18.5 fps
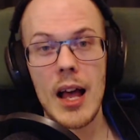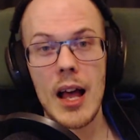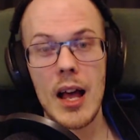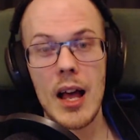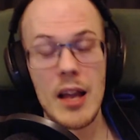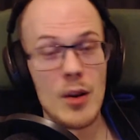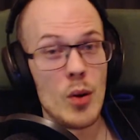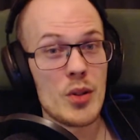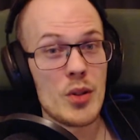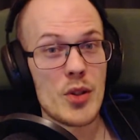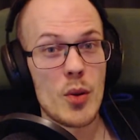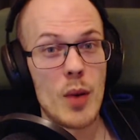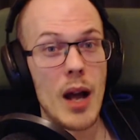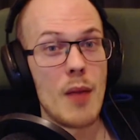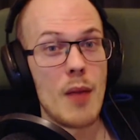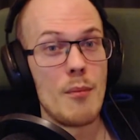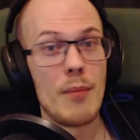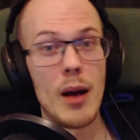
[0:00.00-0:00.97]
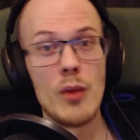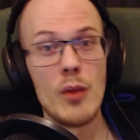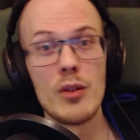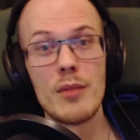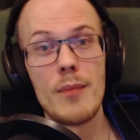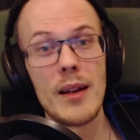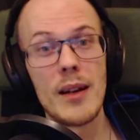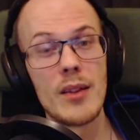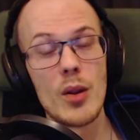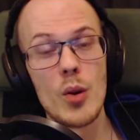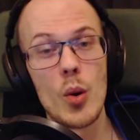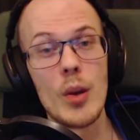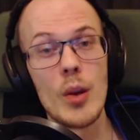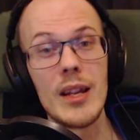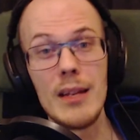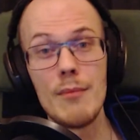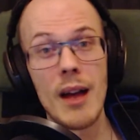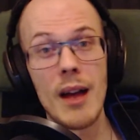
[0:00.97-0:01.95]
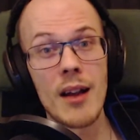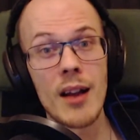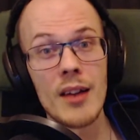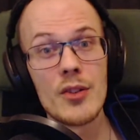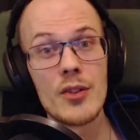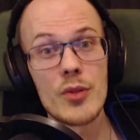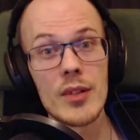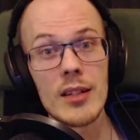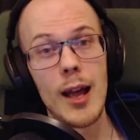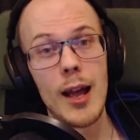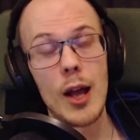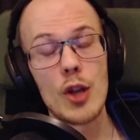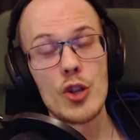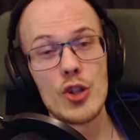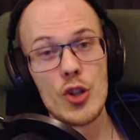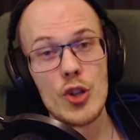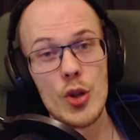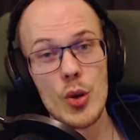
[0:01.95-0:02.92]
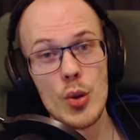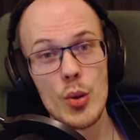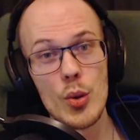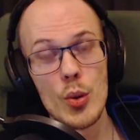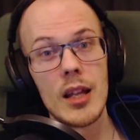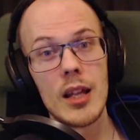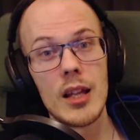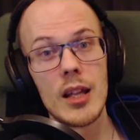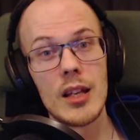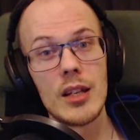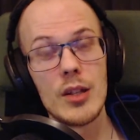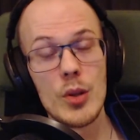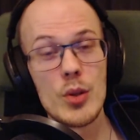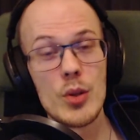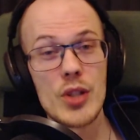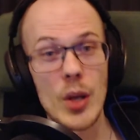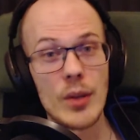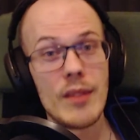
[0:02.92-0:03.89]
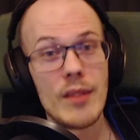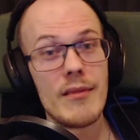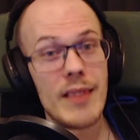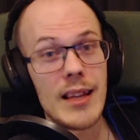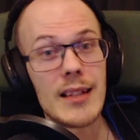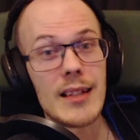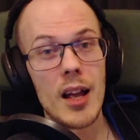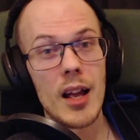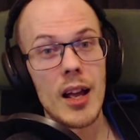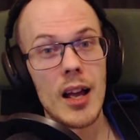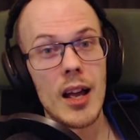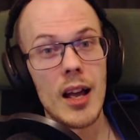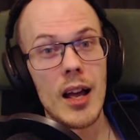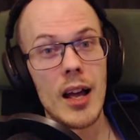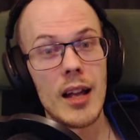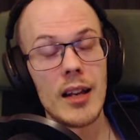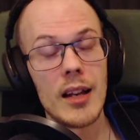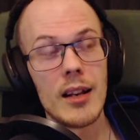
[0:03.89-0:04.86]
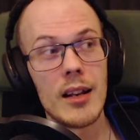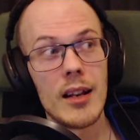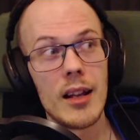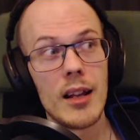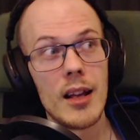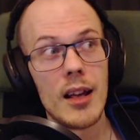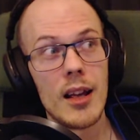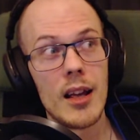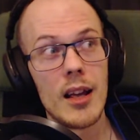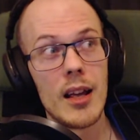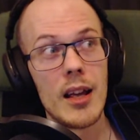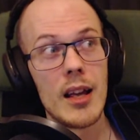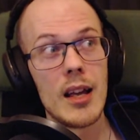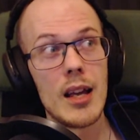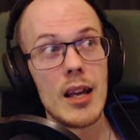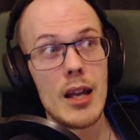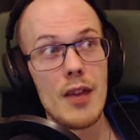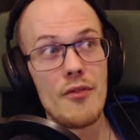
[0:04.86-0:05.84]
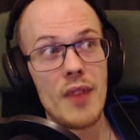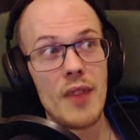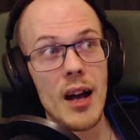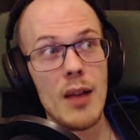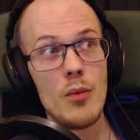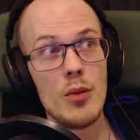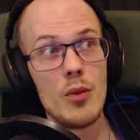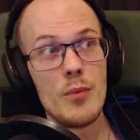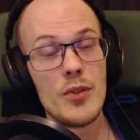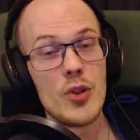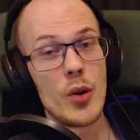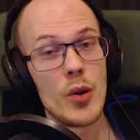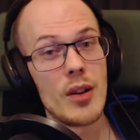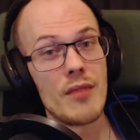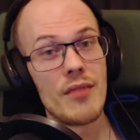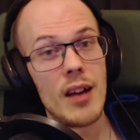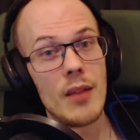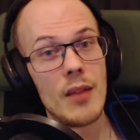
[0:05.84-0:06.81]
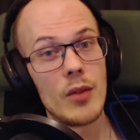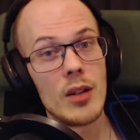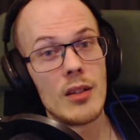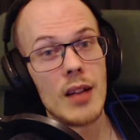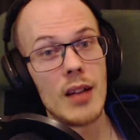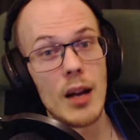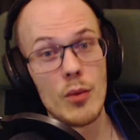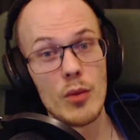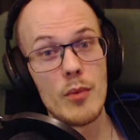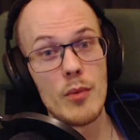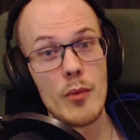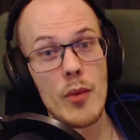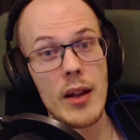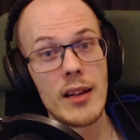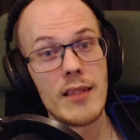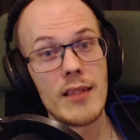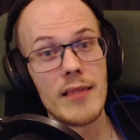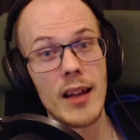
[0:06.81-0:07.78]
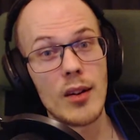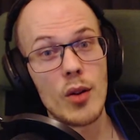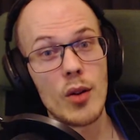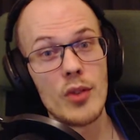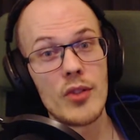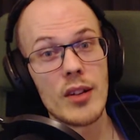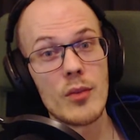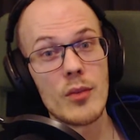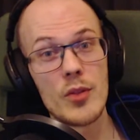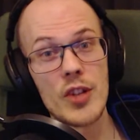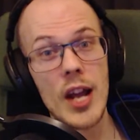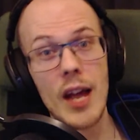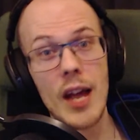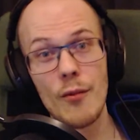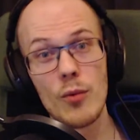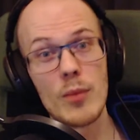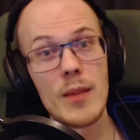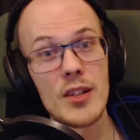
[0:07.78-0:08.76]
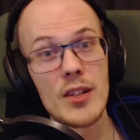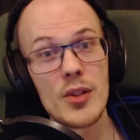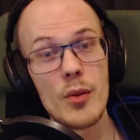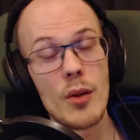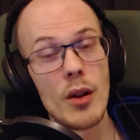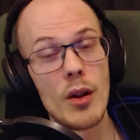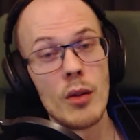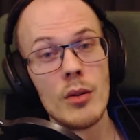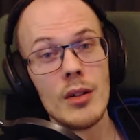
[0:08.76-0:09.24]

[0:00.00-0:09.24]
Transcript: And also, I'm bound by the law in my country to do certain things. And if I would be joining Fiverr, I would be breaking that contract, which I have with my studio,